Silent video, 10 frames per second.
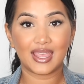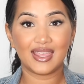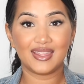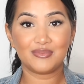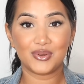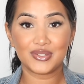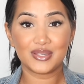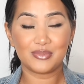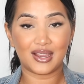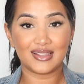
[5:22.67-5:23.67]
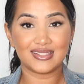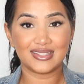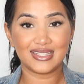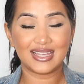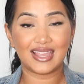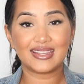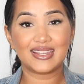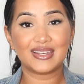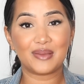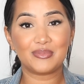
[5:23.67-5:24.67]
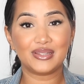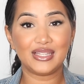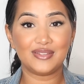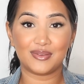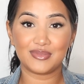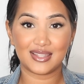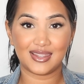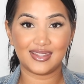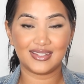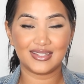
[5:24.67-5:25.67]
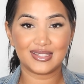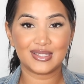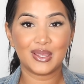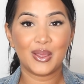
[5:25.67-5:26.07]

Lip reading: And most surprisingly, I cannot believe I'm saying this,